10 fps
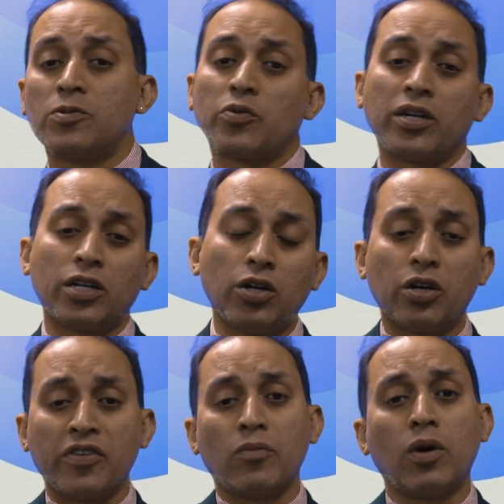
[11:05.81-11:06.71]
We're going to go
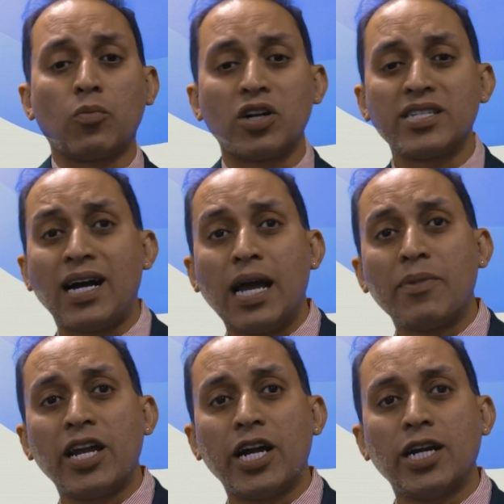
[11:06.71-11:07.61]
over them one more time
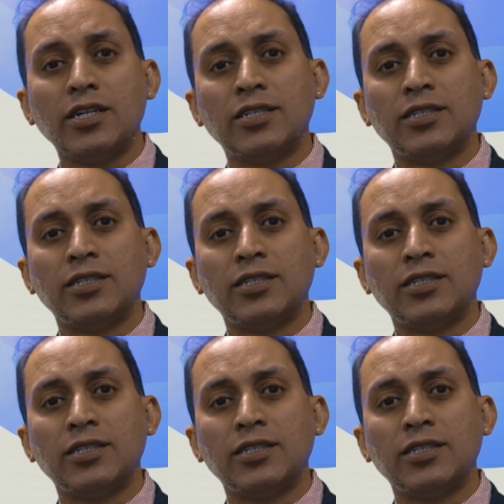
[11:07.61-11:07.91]
here.